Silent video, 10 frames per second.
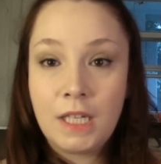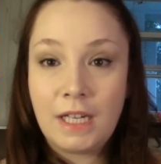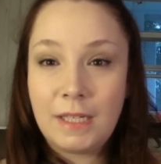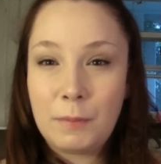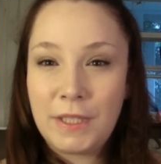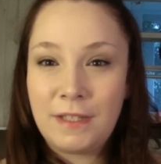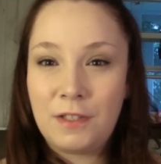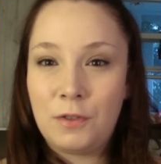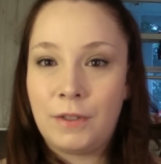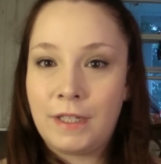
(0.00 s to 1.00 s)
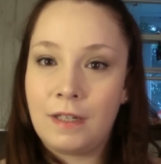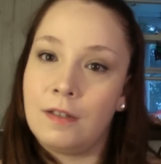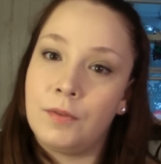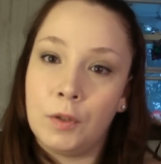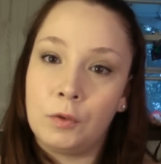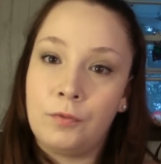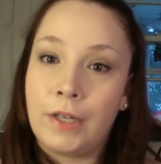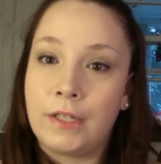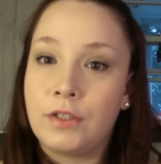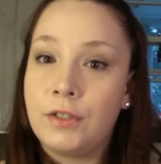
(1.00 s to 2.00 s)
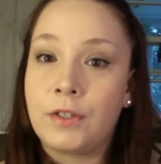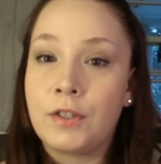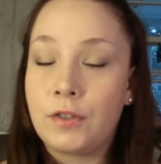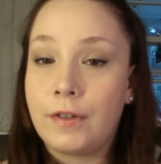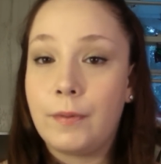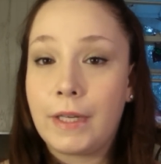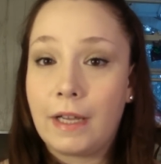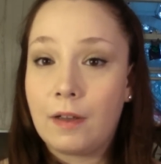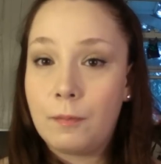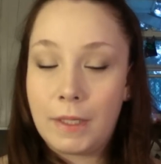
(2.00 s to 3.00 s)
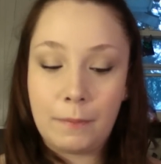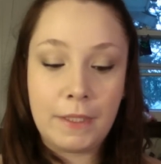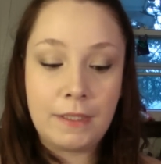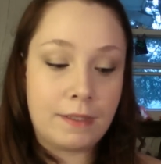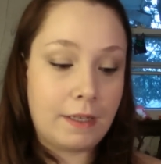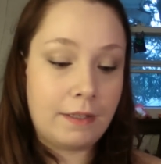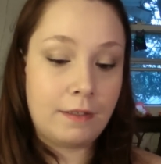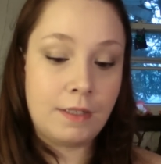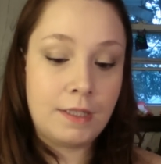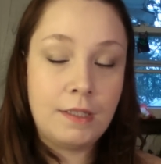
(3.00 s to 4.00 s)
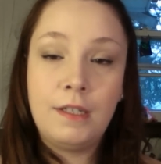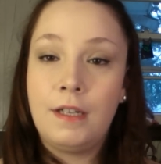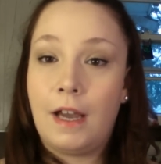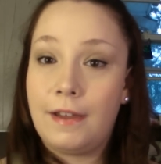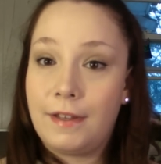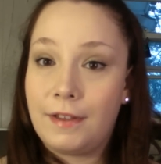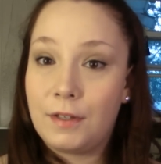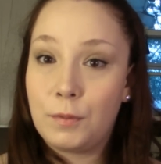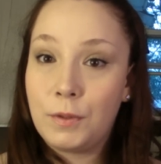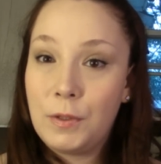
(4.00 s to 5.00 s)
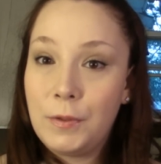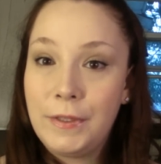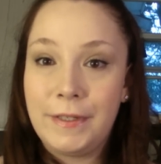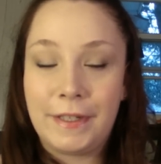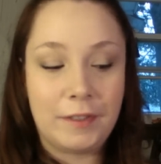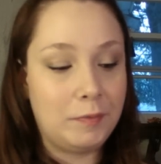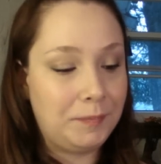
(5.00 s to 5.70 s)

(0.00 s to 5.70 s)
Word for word: I plan to do like kind of an old-fashioned nursery when I have babies, and I think this would go good in there.